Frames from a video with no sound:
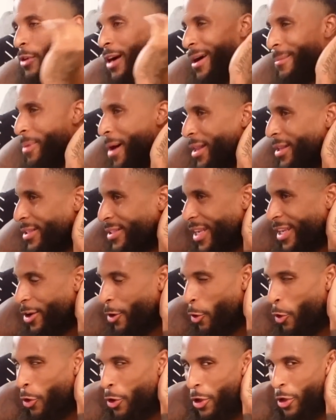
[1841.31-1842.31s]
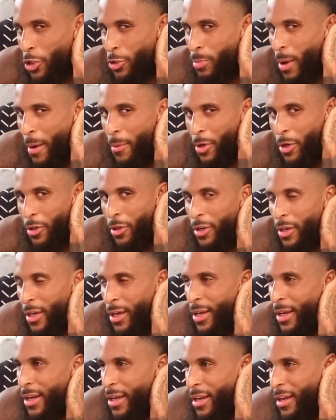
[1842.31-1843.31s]
I'll probably say the oil is probably the,
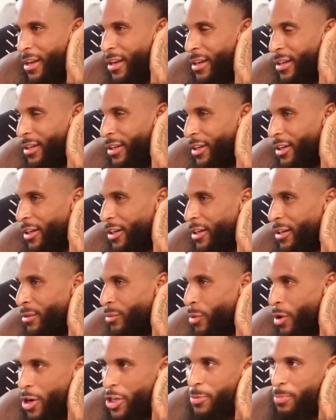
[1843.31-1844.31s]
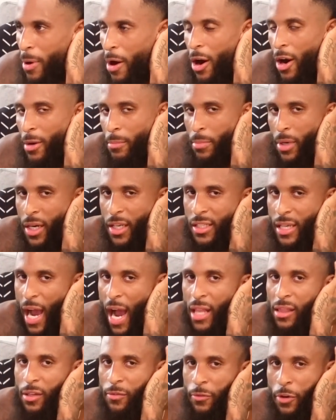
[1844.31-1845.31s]
the worst part, but it's
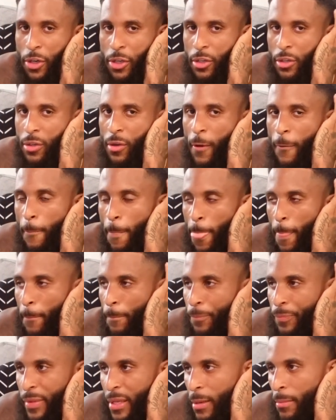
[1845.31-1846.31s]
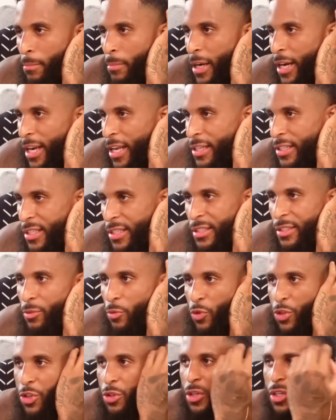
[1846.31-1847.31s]
olive oil. But it just,
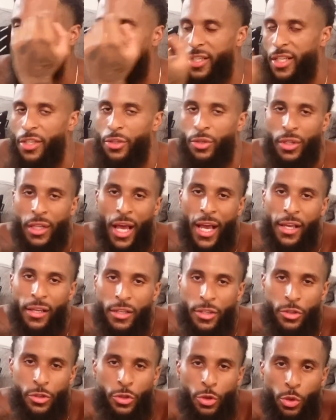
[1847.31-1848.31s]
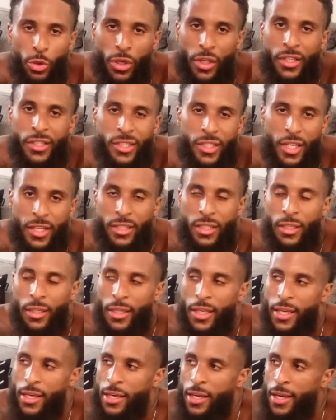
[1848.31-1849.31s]
when you continue, like you do it
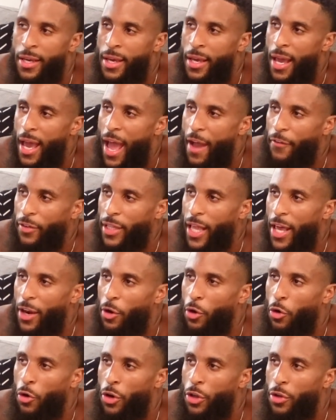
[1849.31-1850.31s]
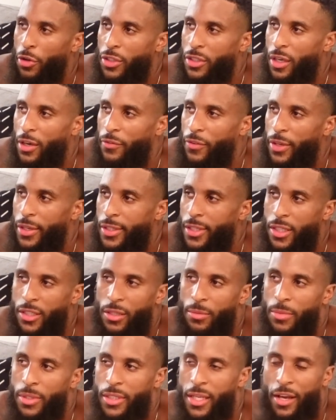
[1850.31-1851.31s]
consistently, having a lot of oil and stuff in your
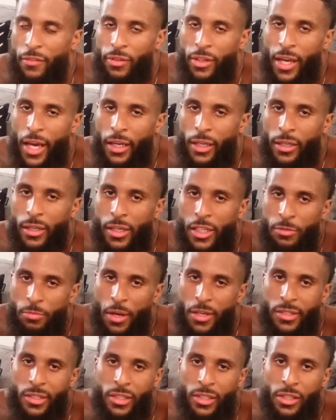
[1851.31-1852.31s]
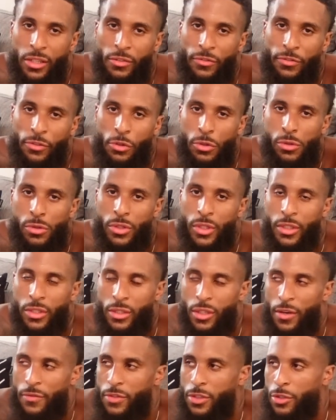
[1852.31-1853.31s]
system is definitely not good, especially cooked foods and
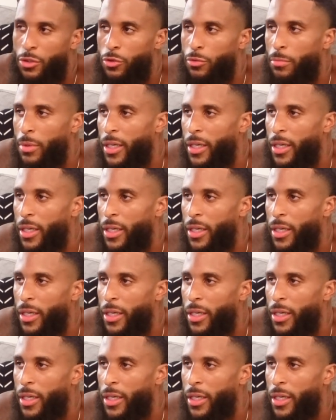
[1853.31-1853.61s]
stuff too.